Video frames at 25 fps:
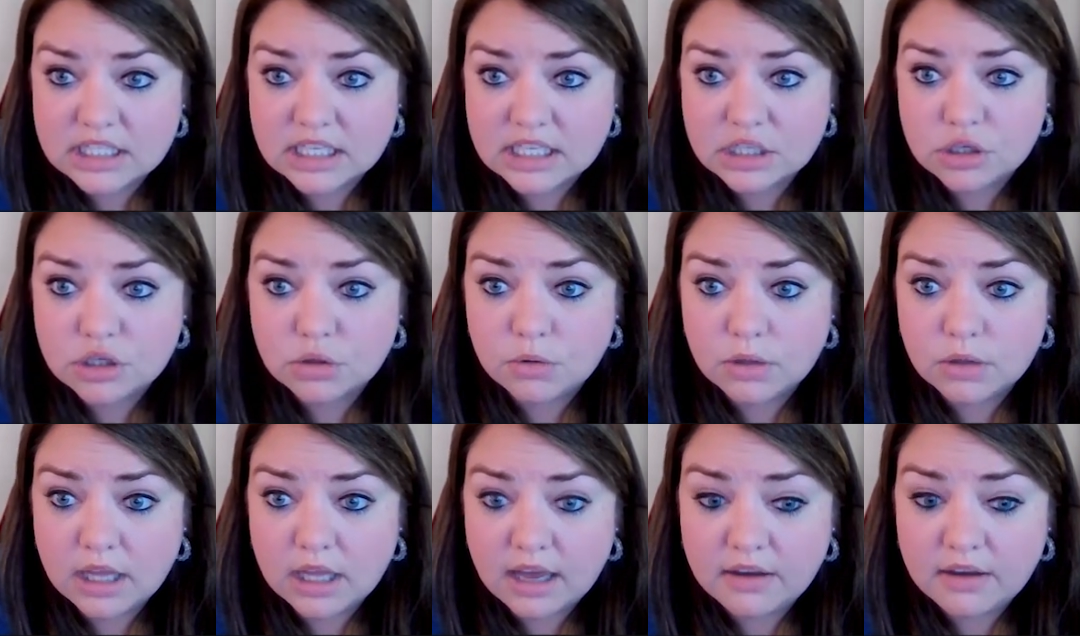that you
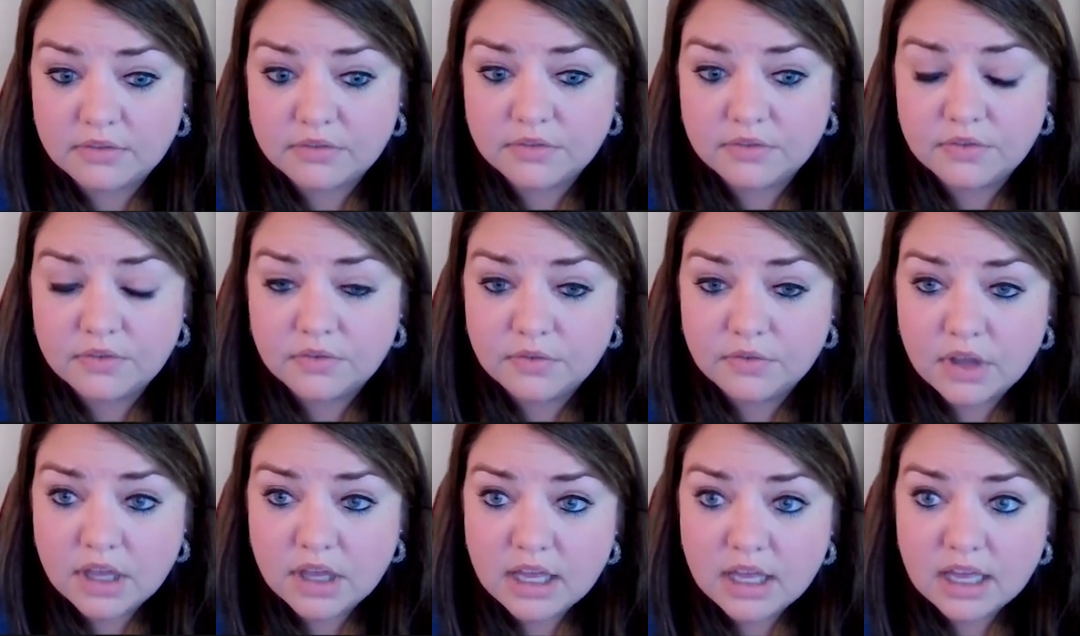love,
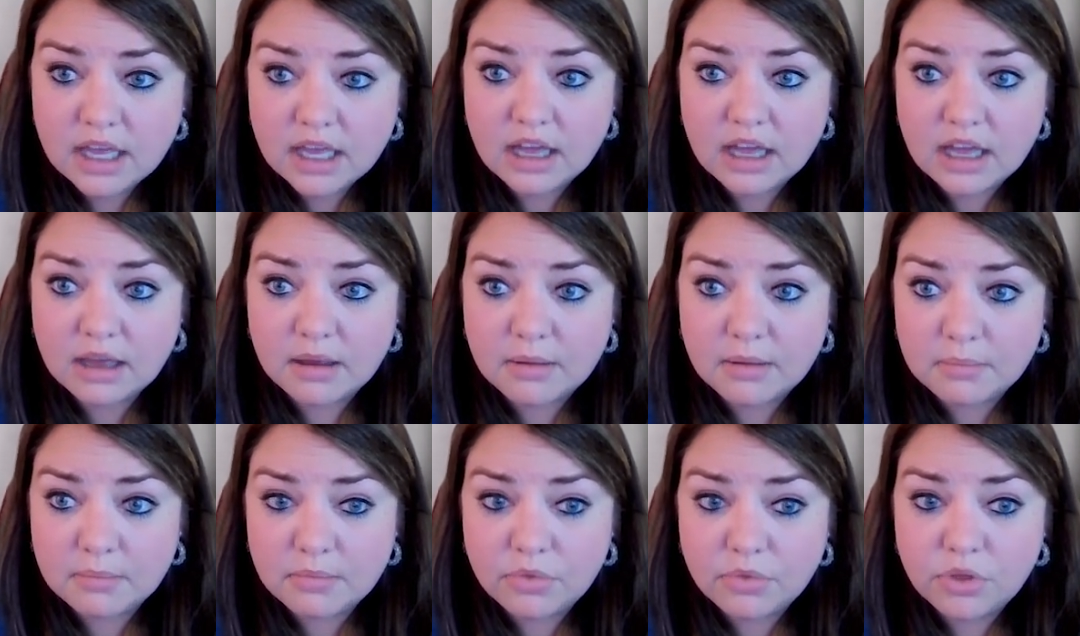
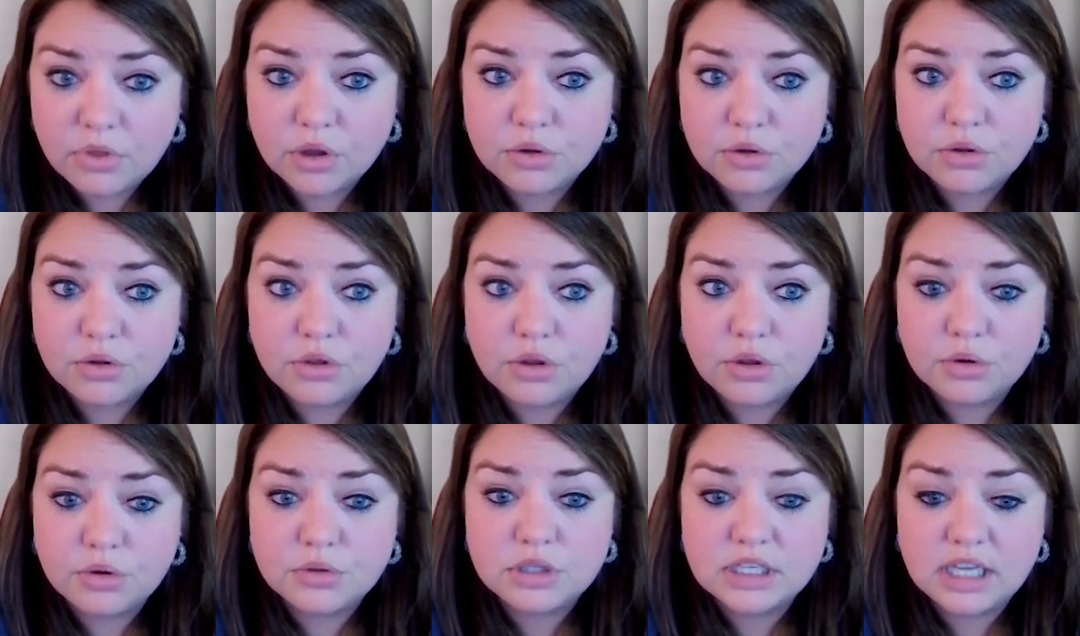
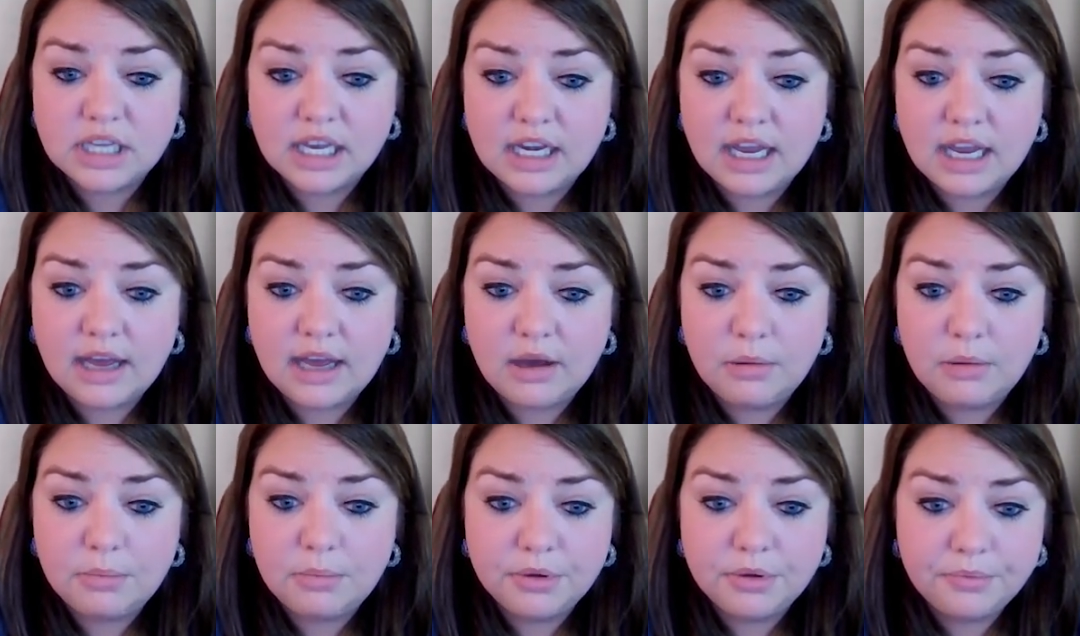those can
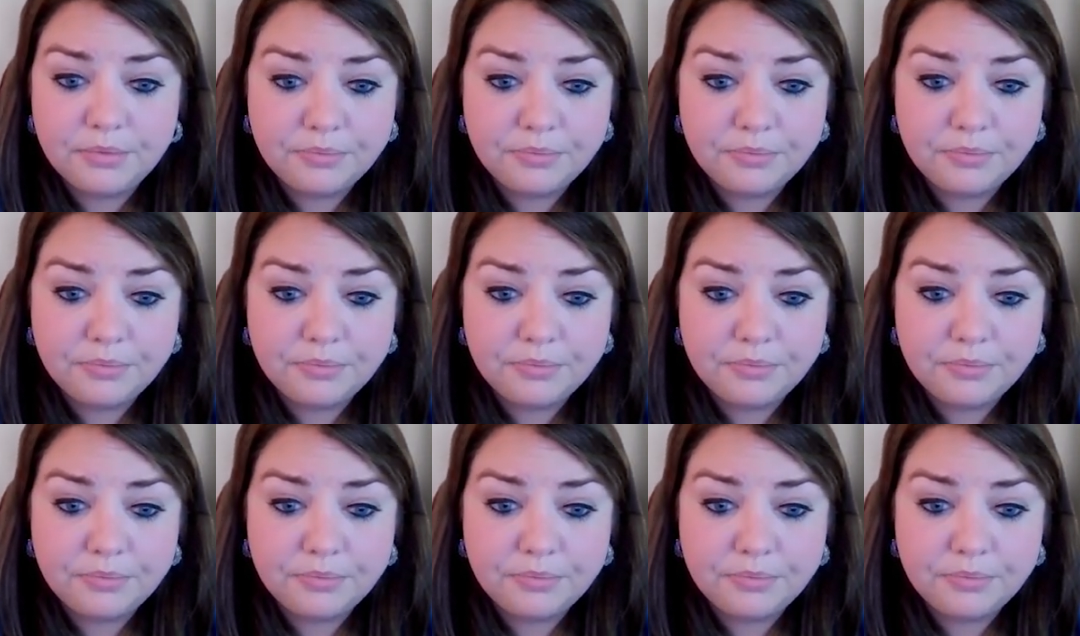help.